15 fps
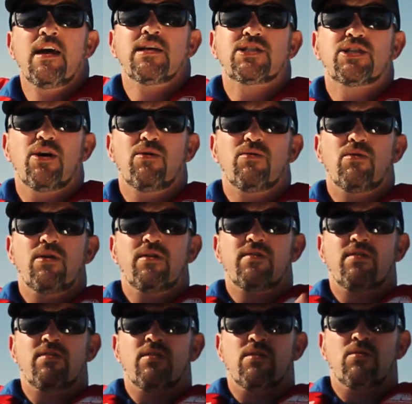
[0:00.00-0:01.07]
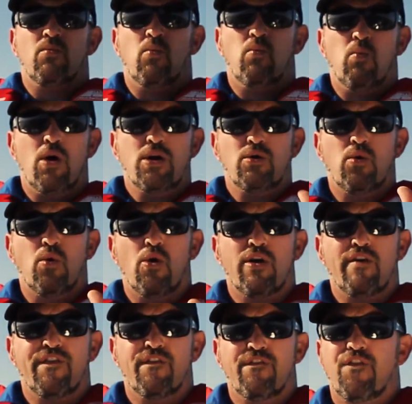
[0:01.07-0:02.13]
So what you'll quite
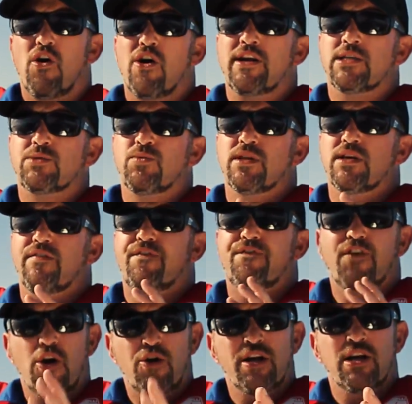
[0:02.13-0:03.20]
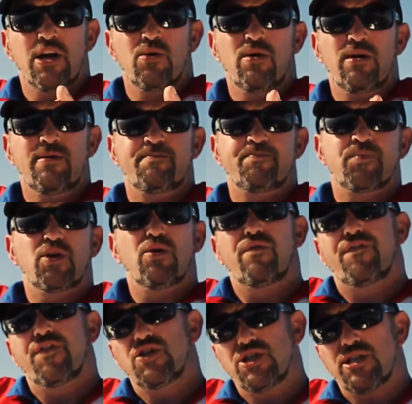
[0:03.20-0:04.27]
often find is with a floating lure, you'll
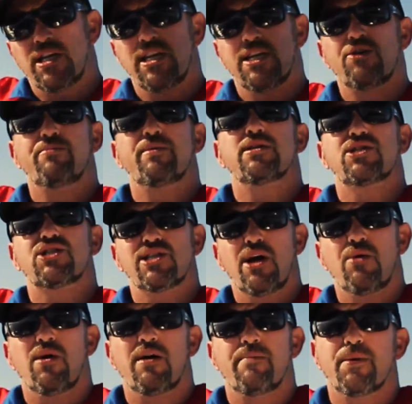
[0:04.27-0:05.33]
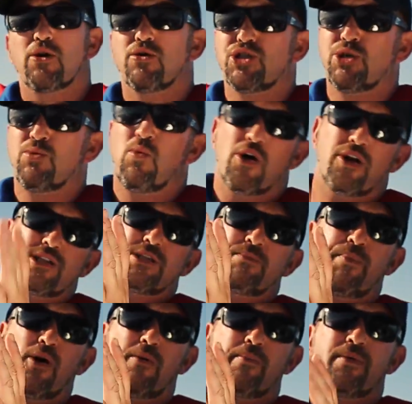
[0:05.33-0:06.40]
fish it a little bit slower because you want it to
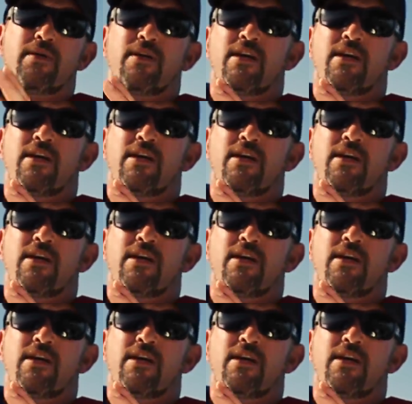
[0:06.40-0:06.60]
pop.